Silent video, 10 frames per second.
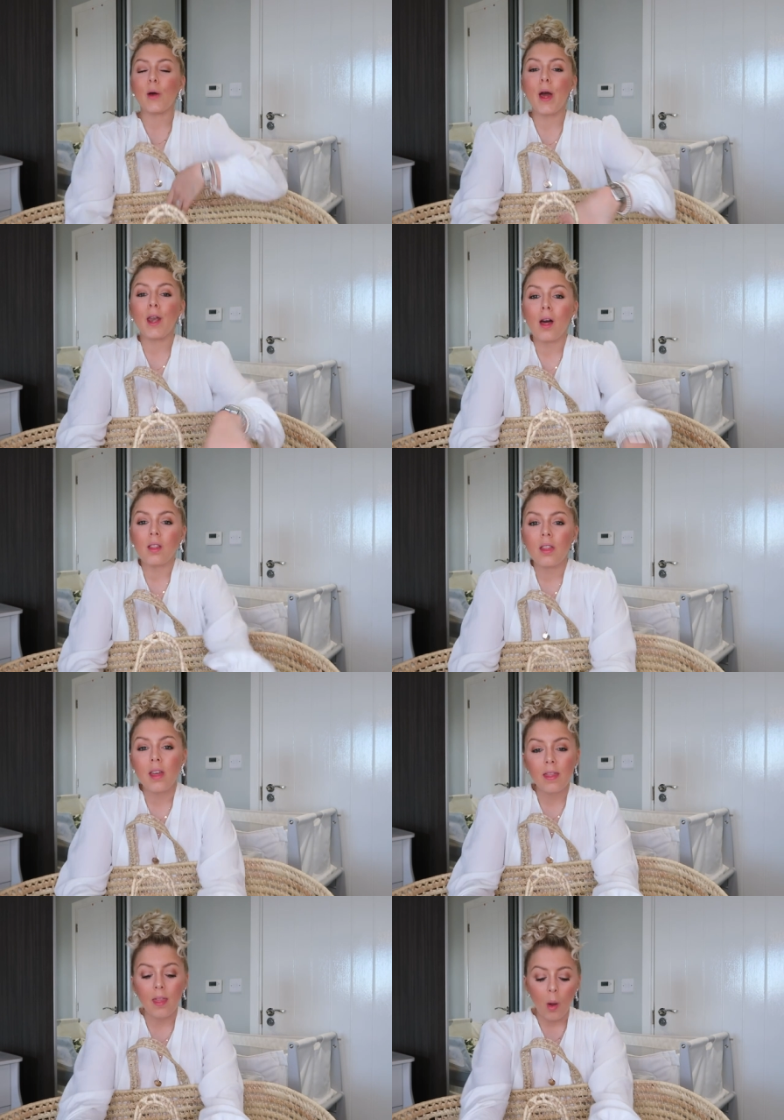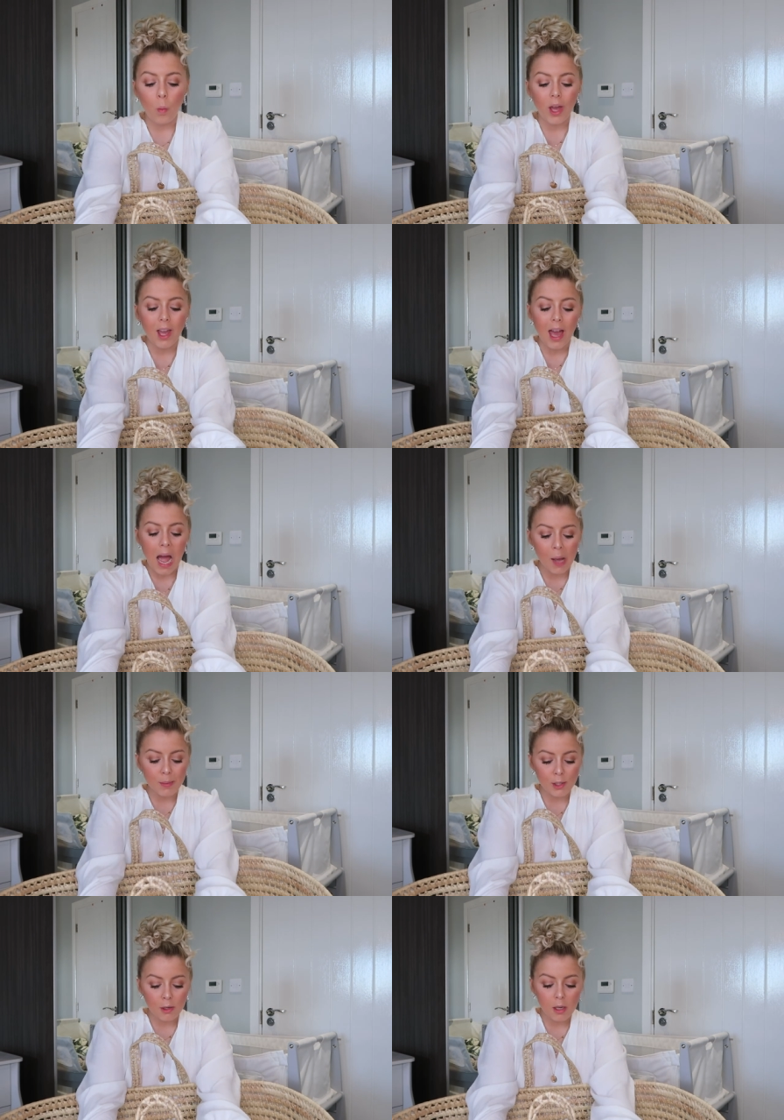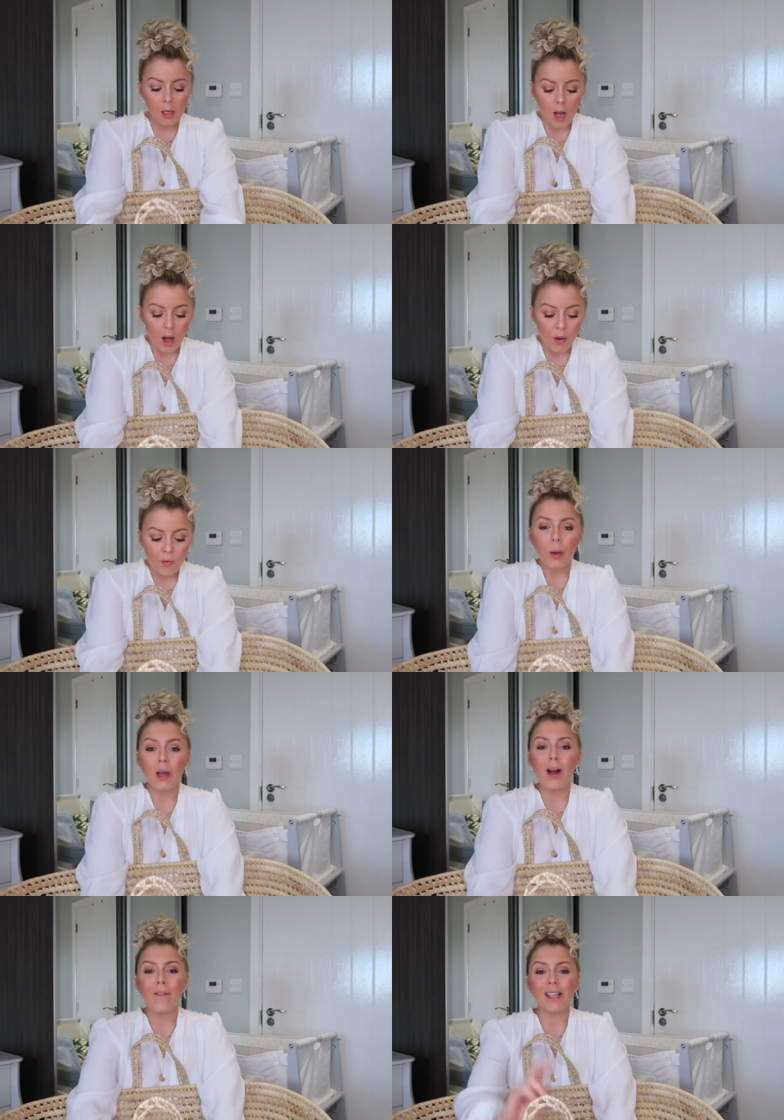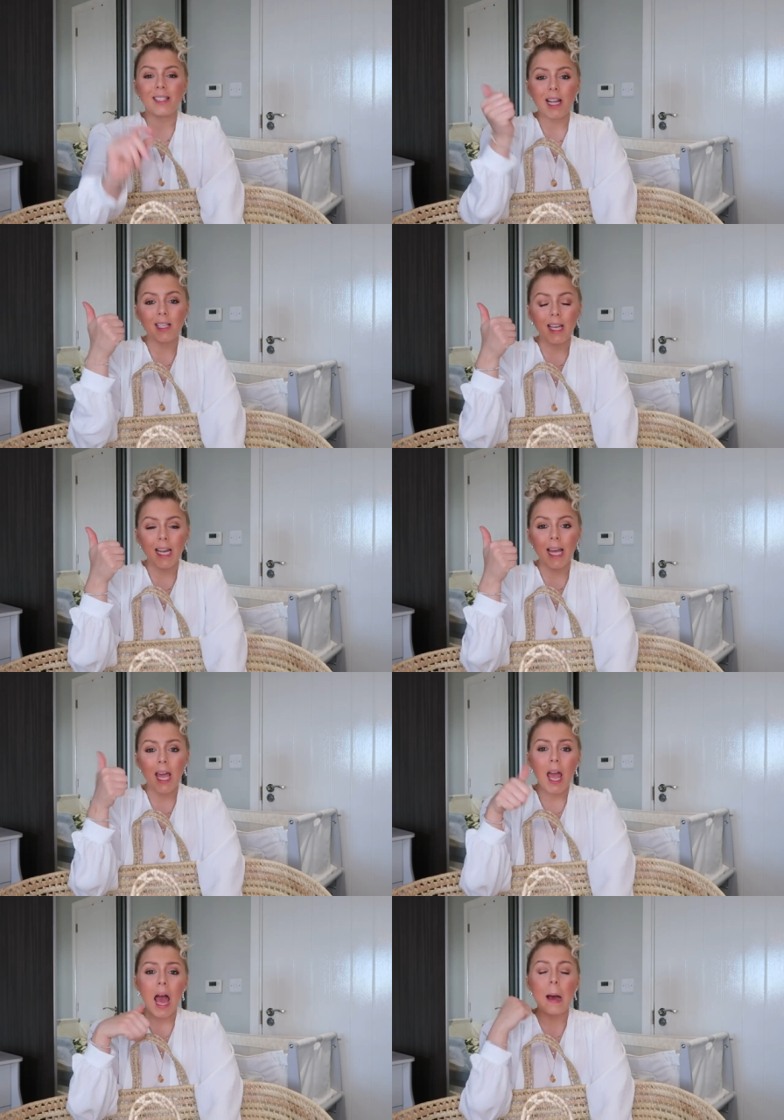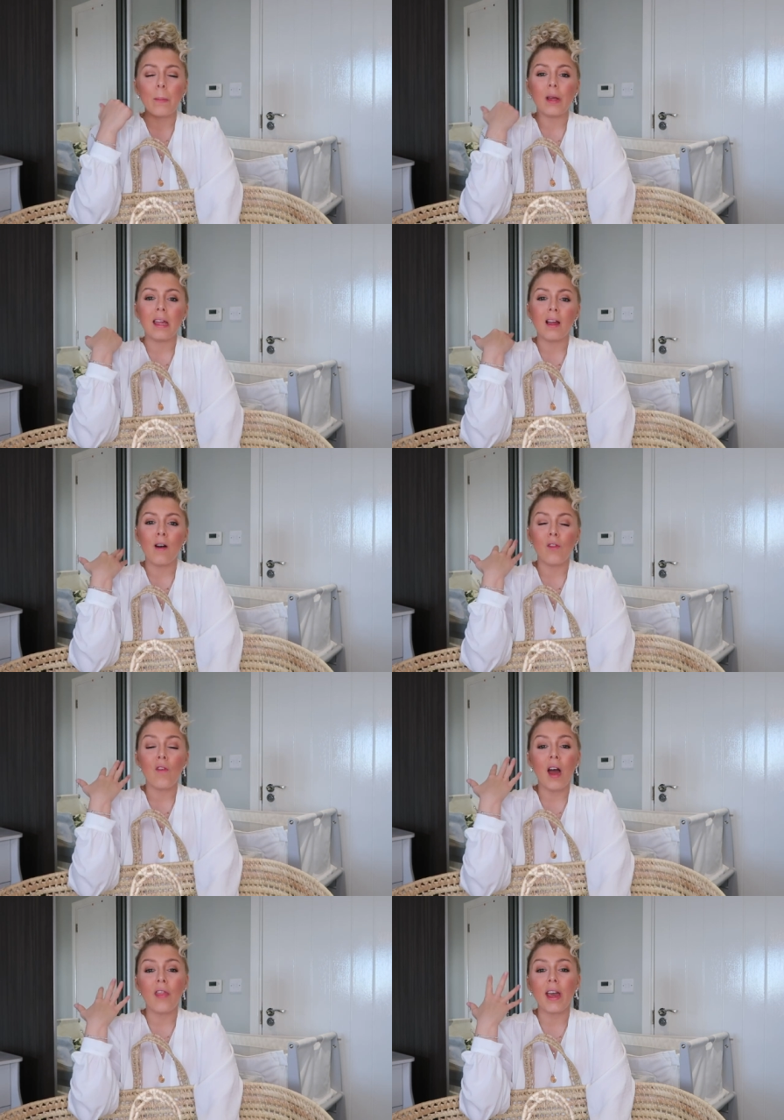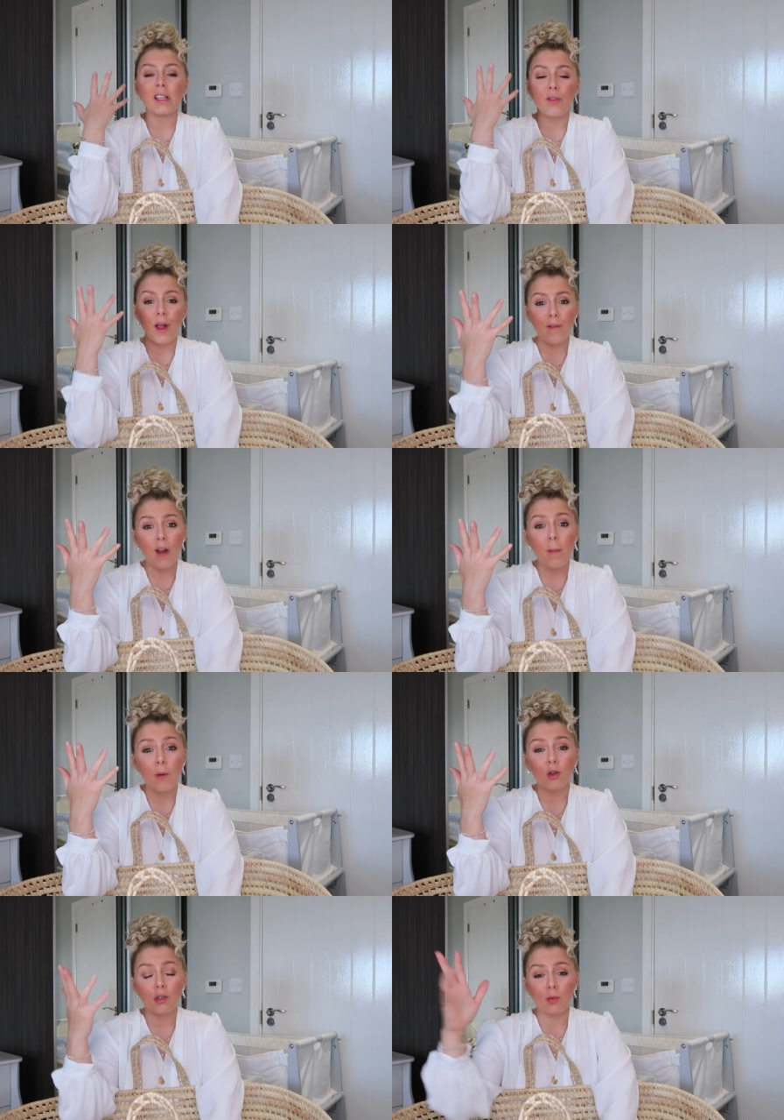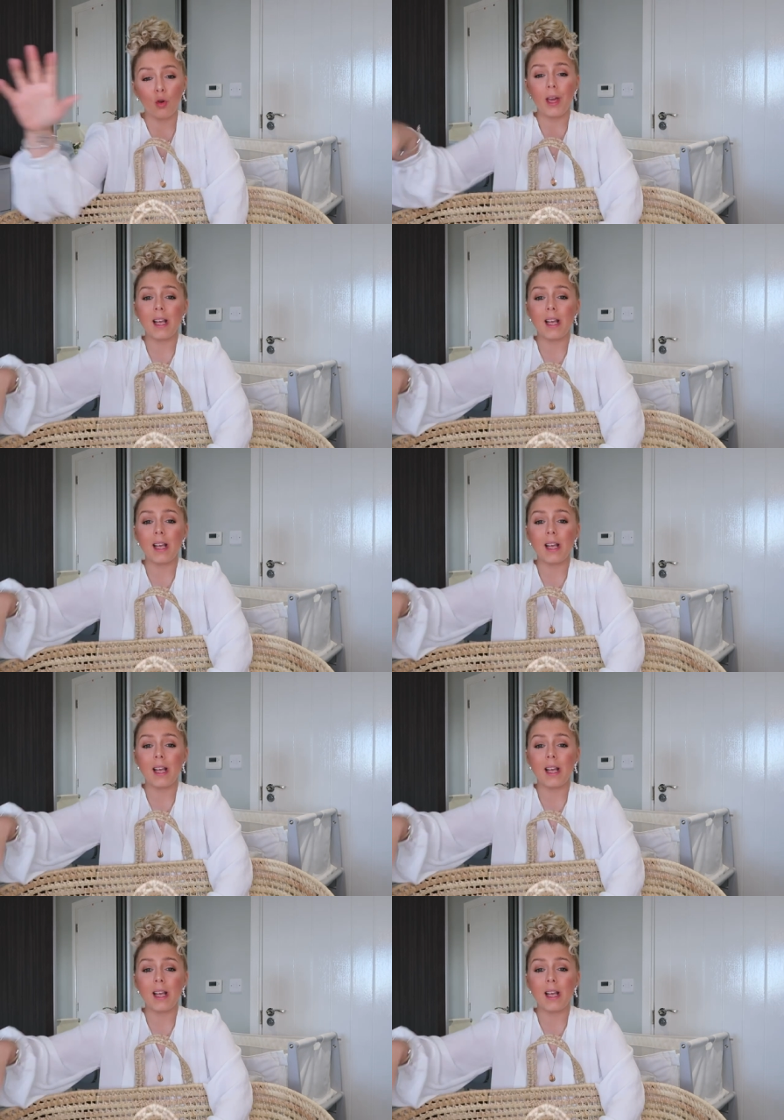so another thing that we absolutely love, we love aesthetically and we love the fact that it's very, very portable,